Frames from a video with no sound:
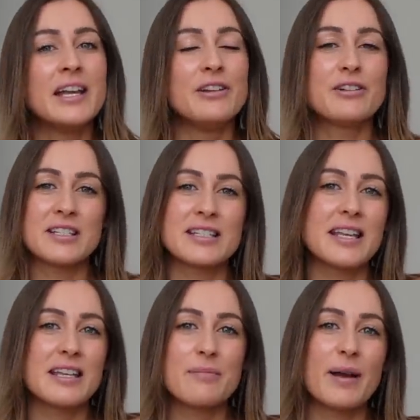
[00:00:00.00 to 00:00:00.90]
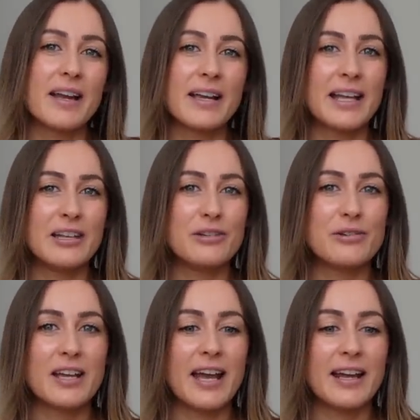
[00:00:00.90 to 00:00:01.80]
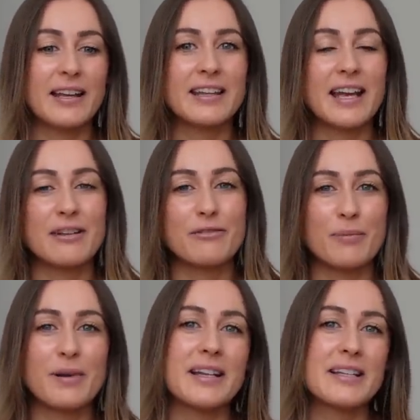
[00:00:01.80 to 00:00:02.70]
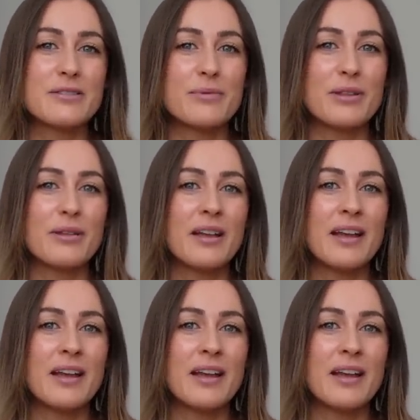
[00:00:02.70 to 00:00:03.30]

you can send it back and you can get it replaced with